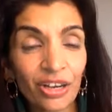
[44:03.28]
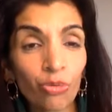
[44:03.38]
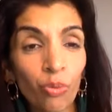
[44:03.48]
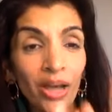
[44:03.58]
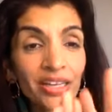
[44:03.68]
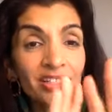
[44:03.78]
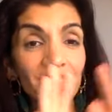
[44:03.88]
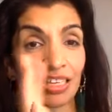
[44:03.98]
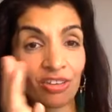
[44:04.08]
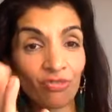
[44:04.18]
what
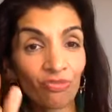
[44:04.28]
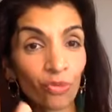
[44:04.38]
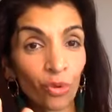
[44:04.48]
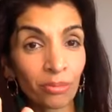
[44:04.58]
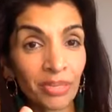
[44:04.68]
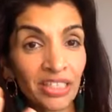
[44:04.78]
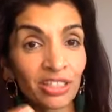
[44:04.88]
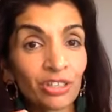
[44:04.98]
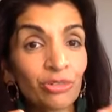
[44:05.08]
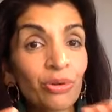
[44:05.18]
is informing
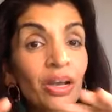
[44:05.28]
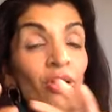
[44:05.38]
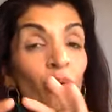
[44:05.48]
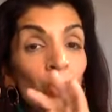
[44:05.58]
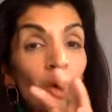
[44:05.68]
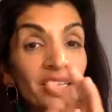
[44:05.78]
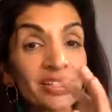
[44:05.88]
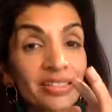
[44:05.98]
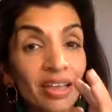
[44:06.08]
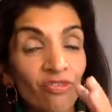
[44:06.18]
you, what
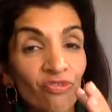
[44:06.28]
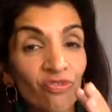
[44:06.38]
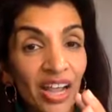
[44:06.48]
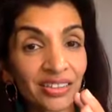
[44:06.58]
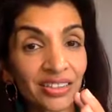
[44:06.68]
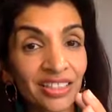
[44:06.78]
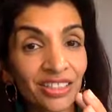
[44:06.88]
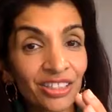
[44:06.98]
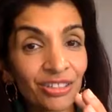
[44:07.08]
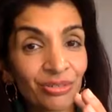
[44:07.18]
is affecting
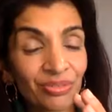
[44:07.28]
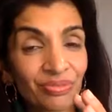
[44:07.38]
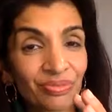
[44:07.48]
you,